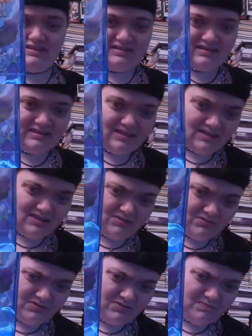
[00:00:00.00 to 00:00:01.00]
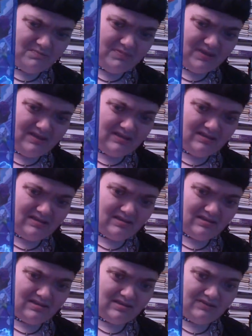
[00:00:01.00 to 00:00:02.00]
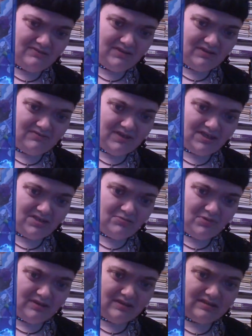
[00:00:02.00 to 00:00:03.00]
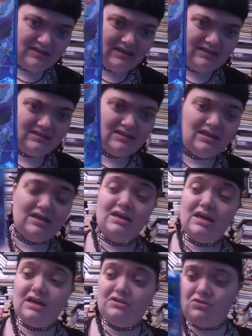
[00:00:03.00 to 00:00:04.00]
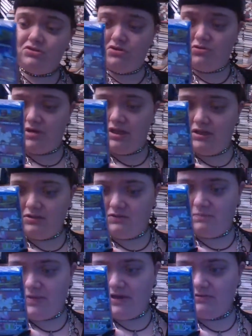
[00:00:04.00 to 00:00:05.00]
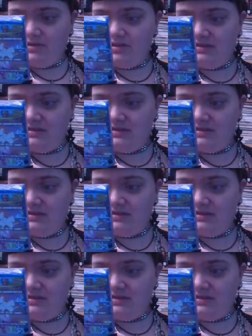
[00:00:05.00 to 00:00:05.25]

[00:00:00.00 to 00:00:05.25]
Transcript: that this looks to be the Generation 1 designs. I don't know a lot about